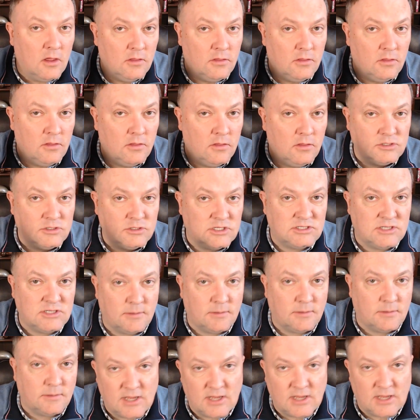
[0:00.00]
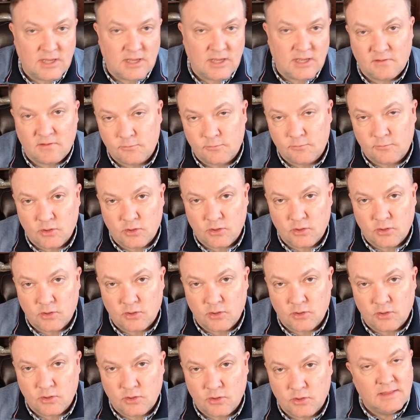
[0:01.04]
Those are some tips and some
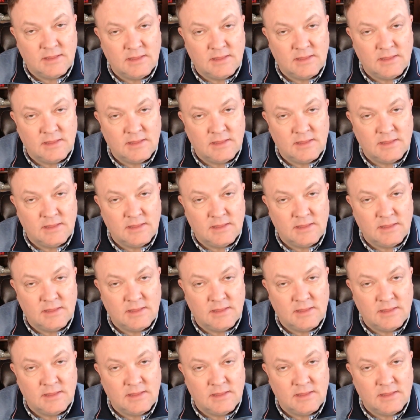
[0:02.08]
tricks